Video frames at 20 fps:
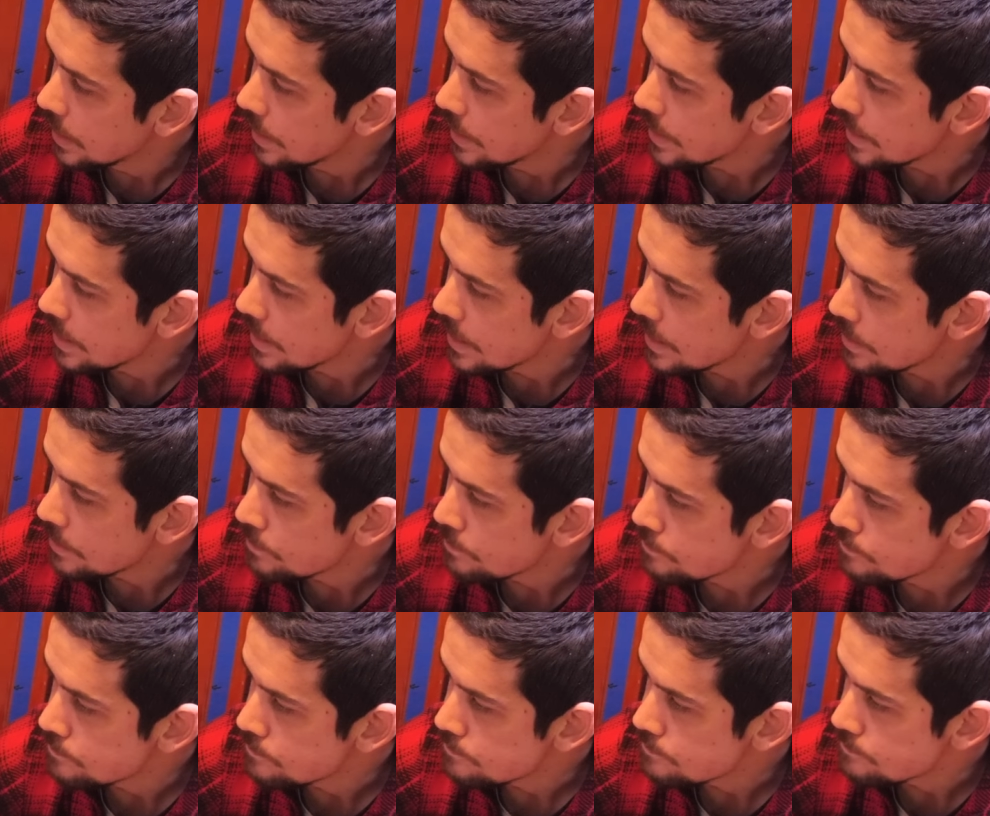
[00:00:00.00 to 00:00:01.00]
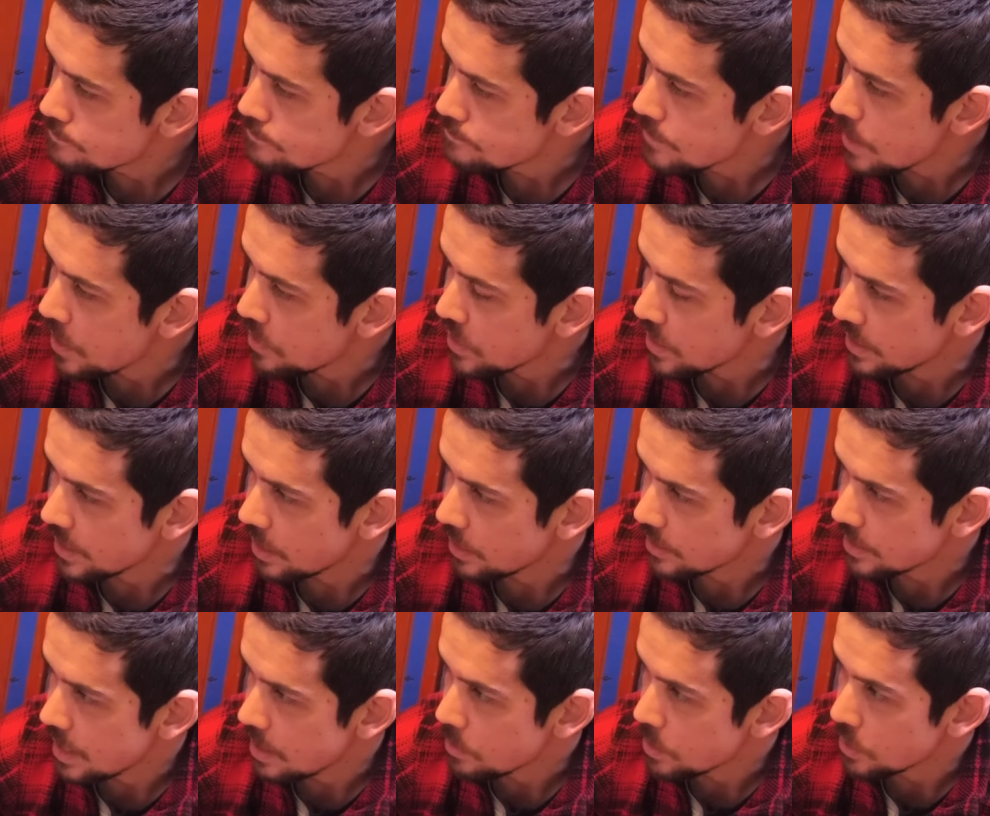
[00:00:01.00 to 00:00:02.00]
Um, I think that'll
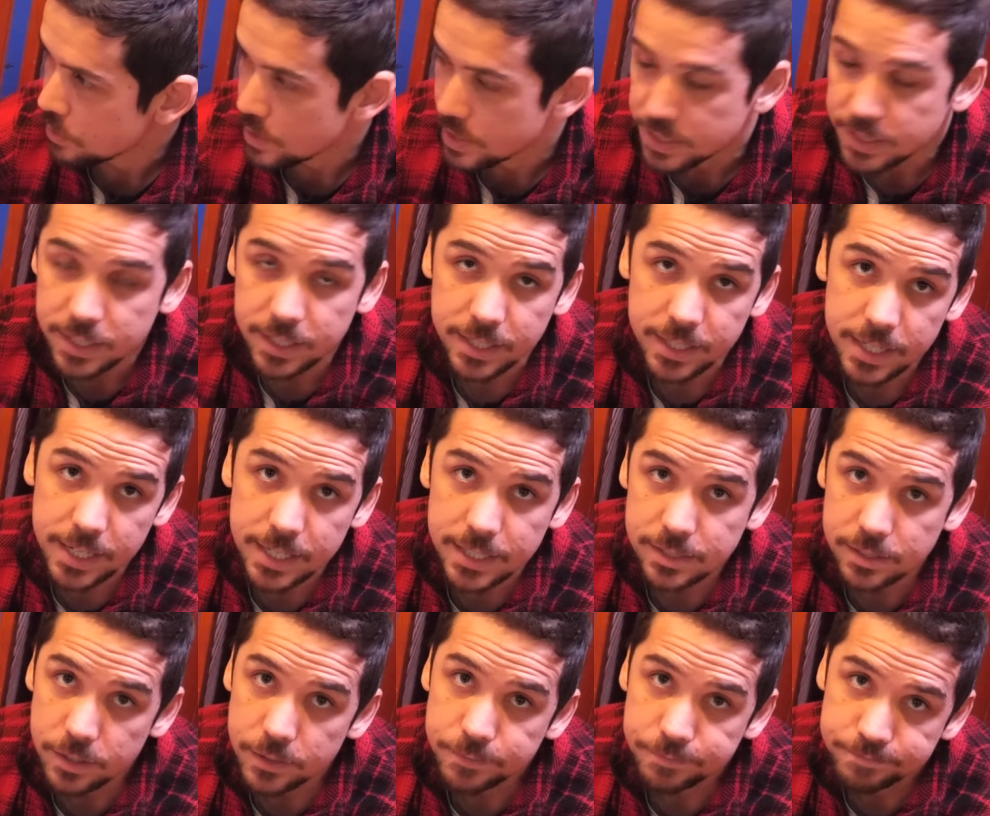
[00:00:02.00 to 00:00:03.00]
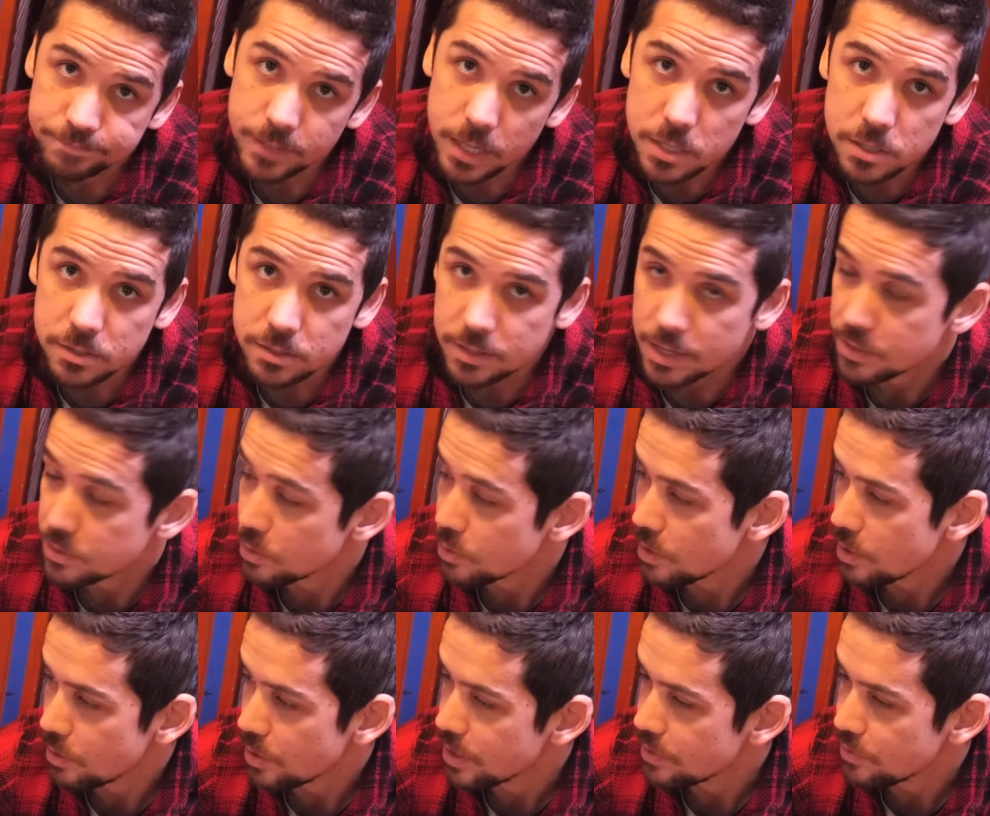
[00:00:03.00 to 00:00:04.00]
take me the rest of the day. So that's that's
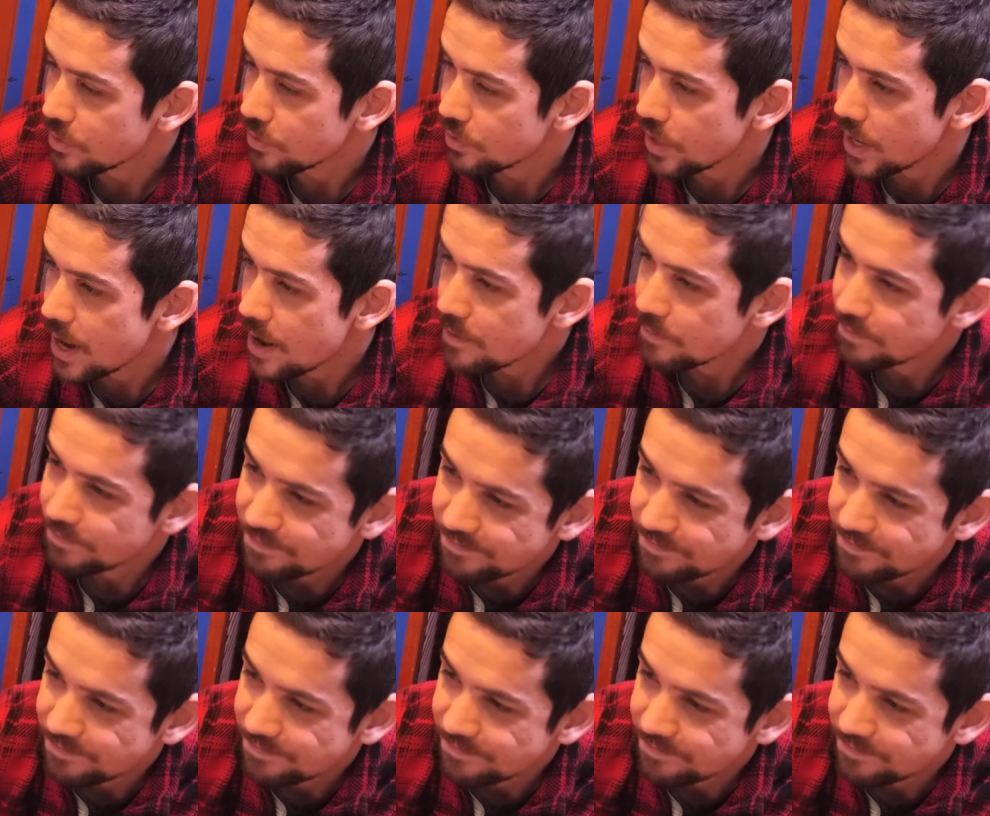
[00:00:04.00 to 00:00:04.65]
all I'll give you for now.